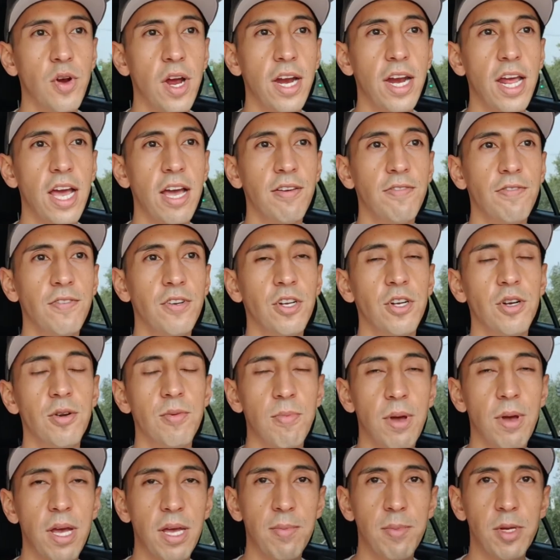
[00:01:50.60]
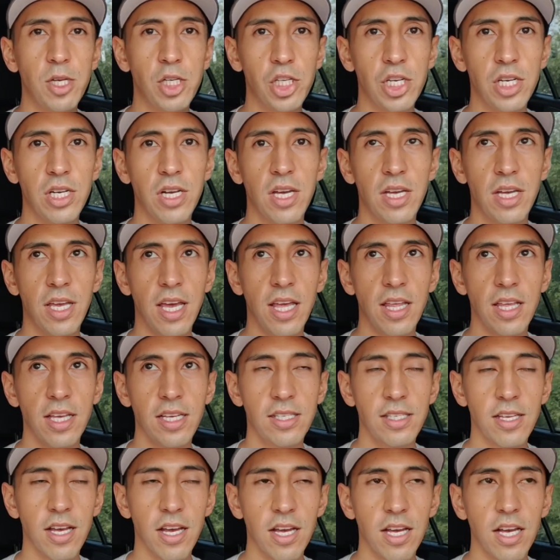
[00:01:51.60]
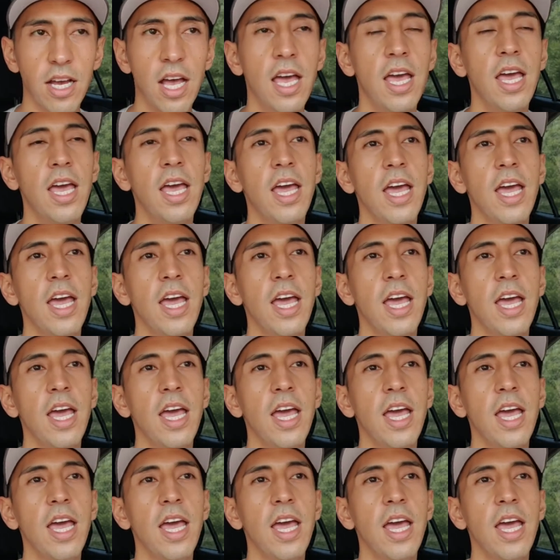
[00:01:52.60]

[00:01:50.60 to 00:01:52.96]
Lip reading: right after my Machine Gun Kelly song.